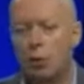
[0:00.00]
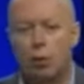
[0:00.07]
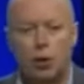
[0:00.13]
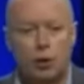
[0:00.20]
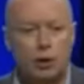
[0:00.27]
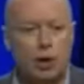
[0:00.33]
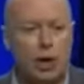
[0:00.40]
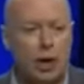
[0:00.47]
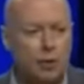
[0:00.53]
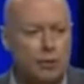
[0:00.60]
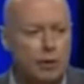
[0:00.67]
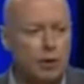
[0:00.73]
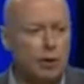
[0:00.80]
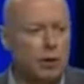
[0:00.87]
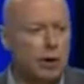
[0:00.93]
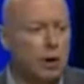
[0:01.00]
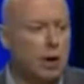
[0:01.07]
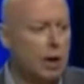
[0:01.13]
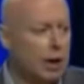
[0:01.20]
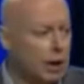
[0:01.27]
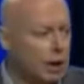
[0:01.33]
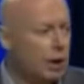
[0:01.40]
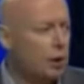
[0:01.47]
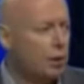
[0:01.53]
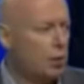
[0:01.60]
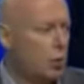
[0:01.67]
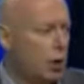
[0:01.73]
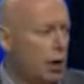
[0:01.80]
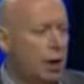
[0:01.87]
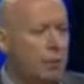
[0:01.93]
I wouldn't have it any
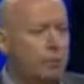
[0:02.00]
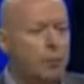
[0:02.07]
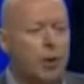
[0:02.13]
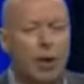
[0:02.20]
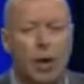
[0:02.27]
other way.